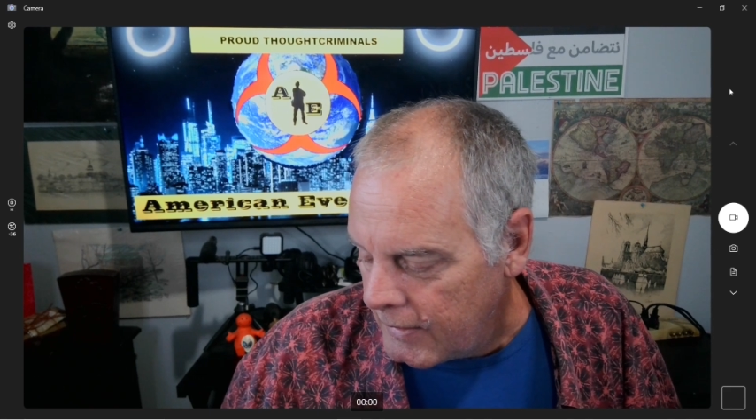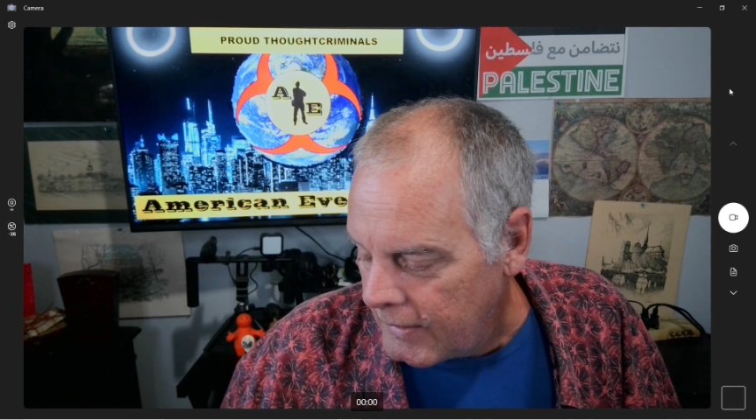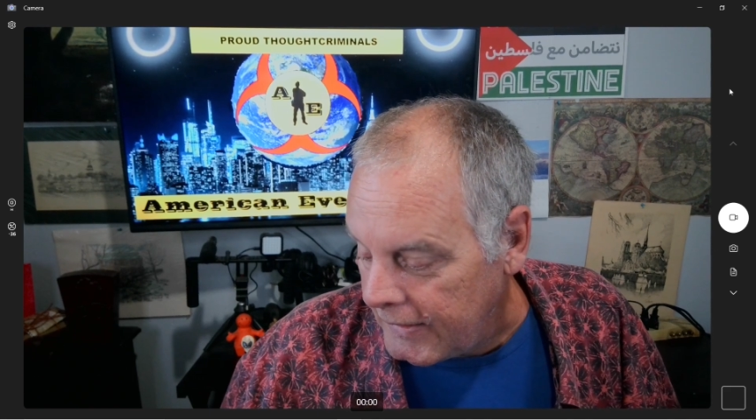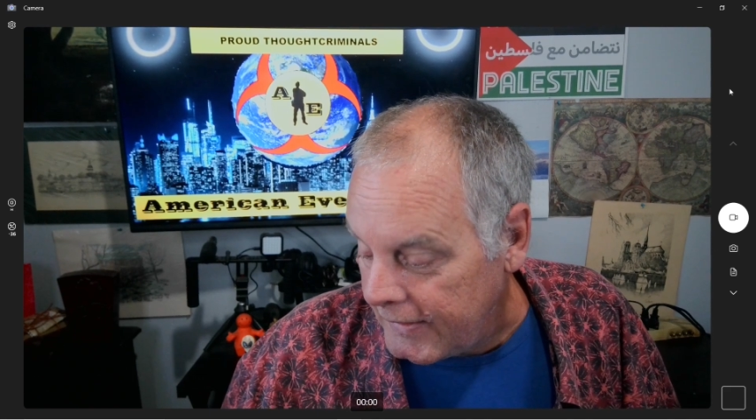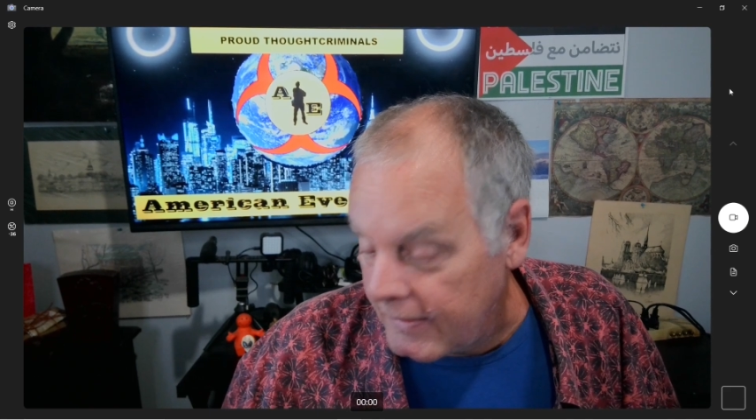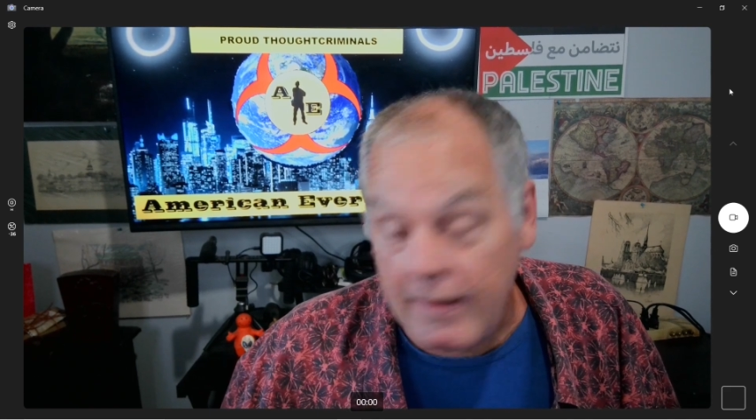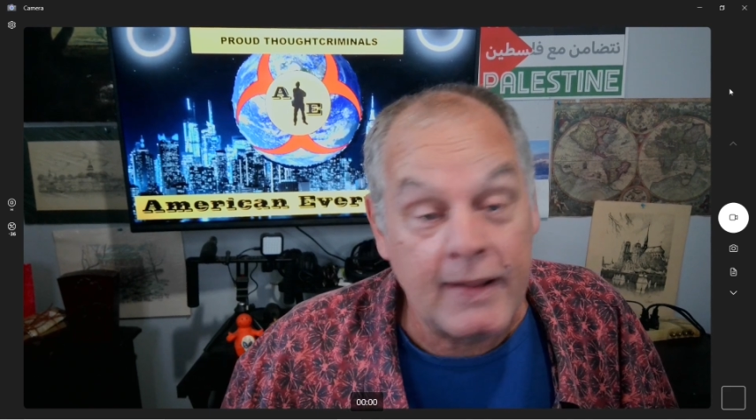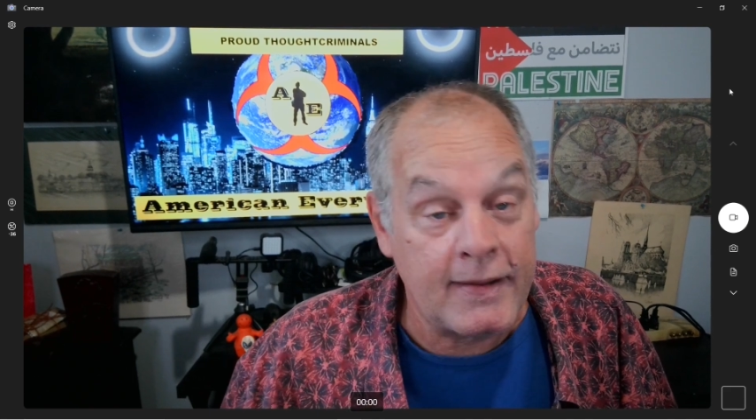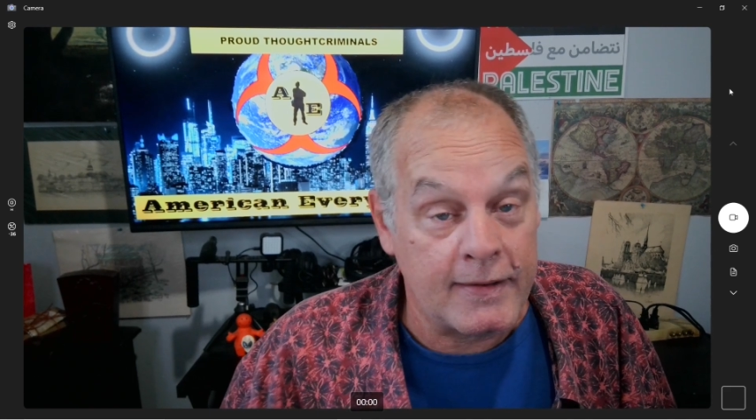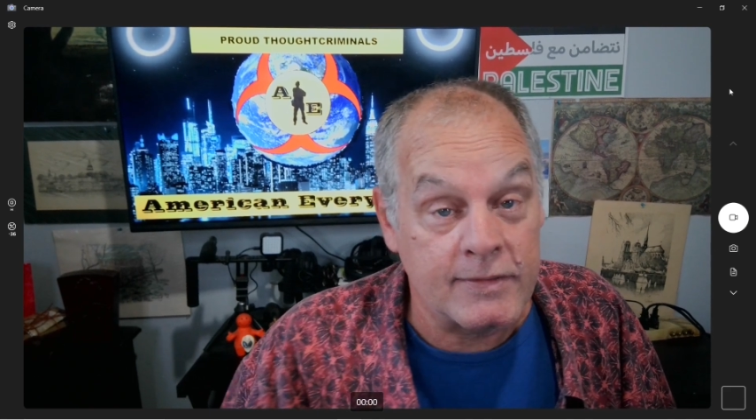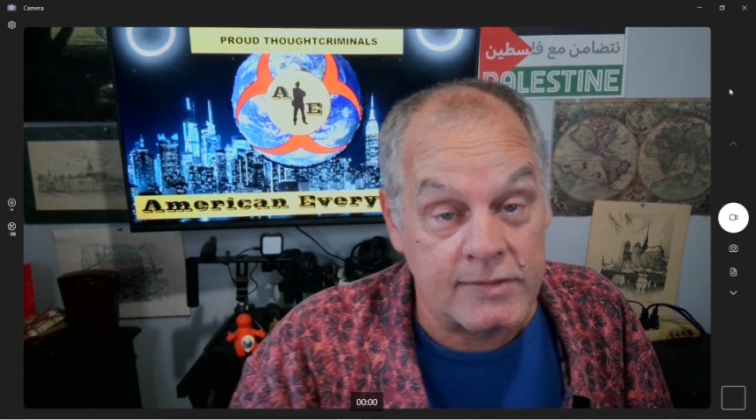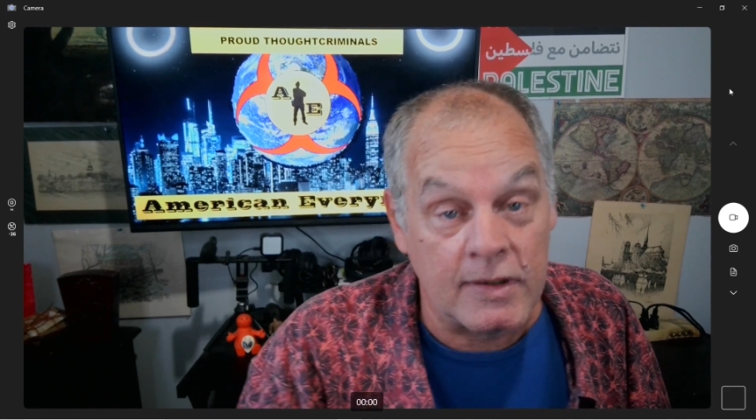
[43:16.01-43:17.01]

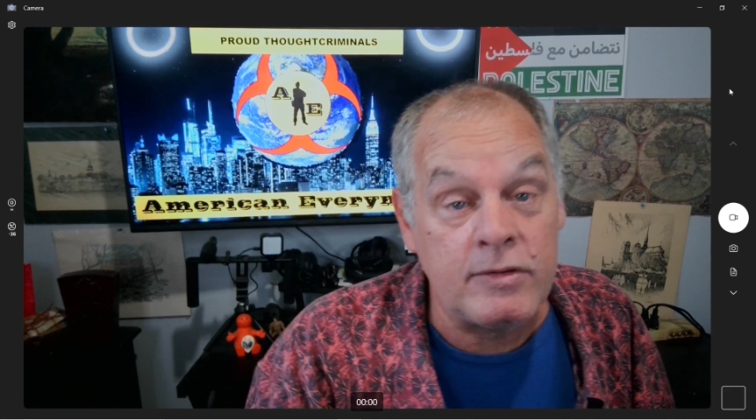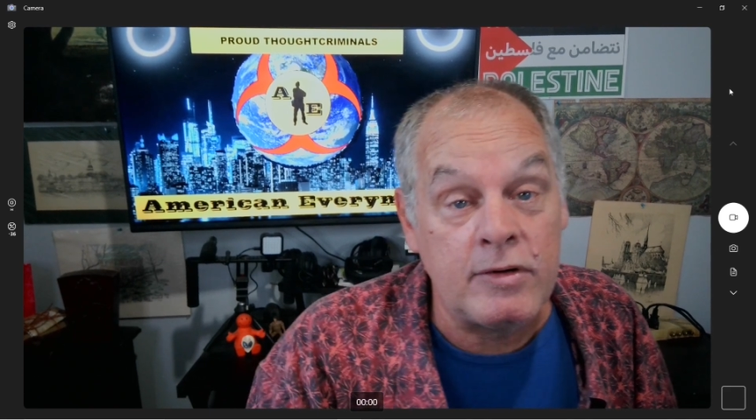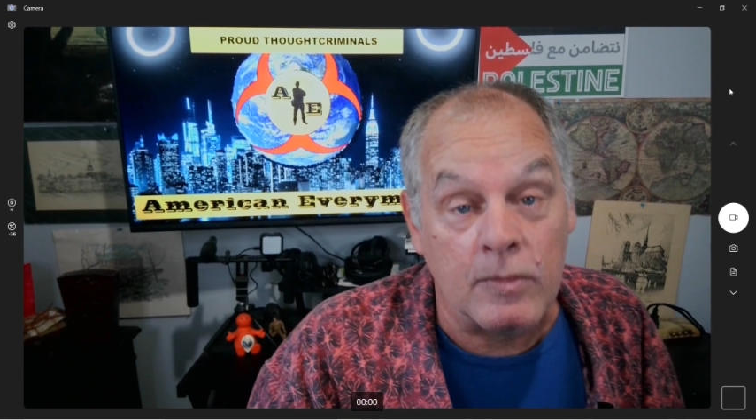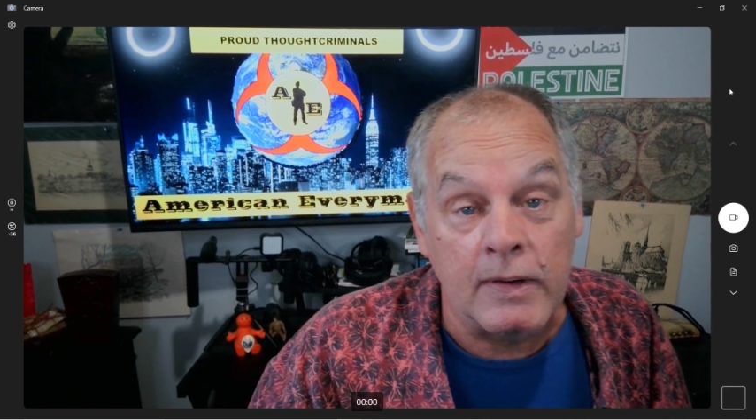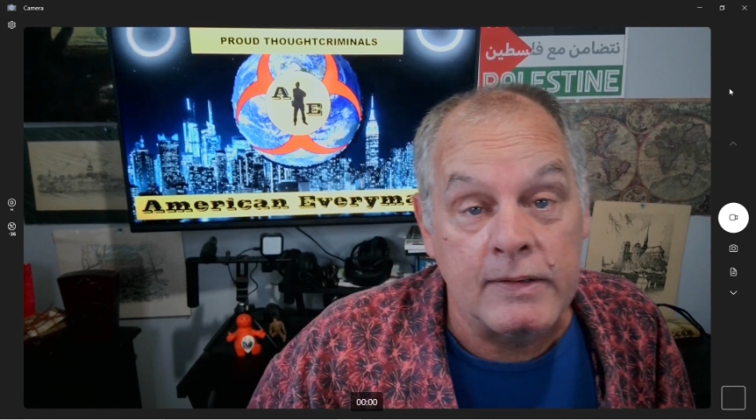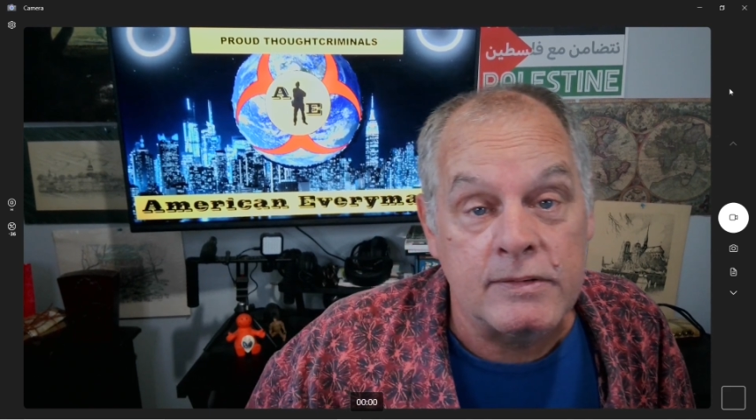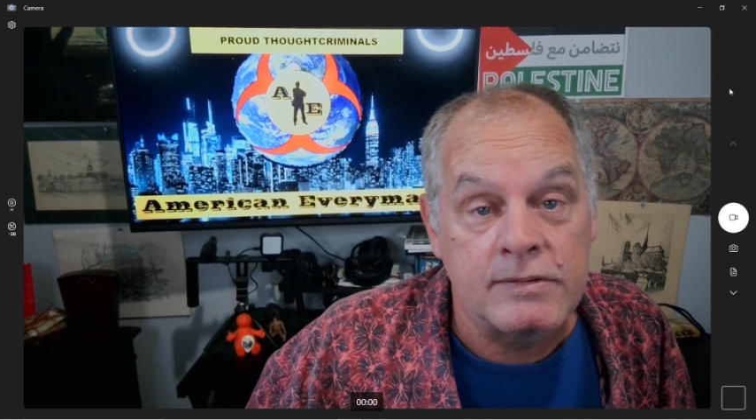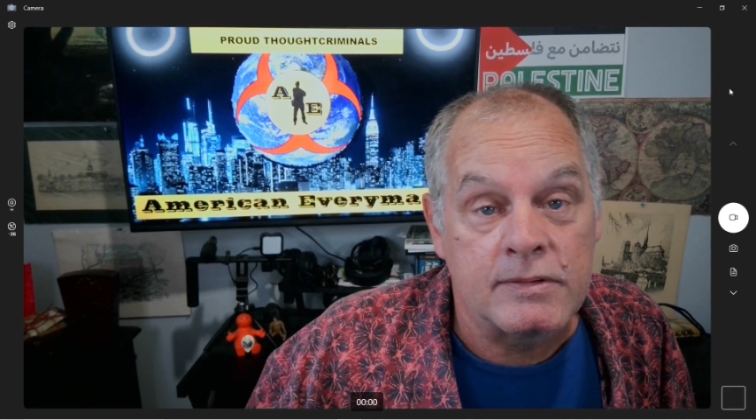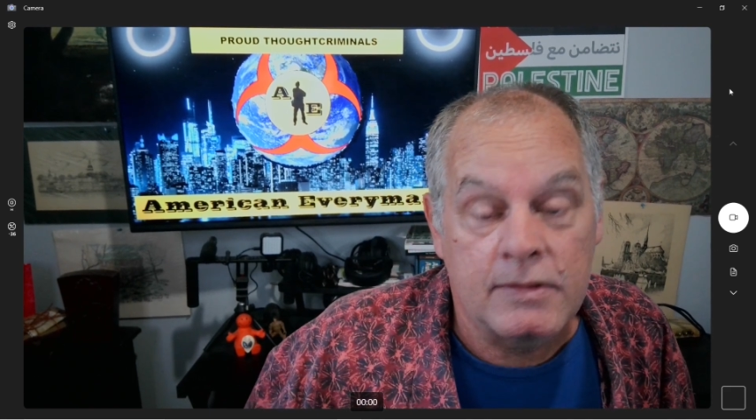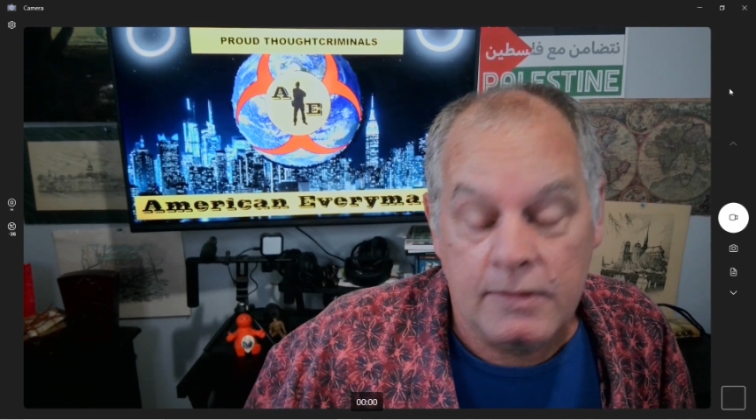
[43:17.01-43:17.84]
He insinuates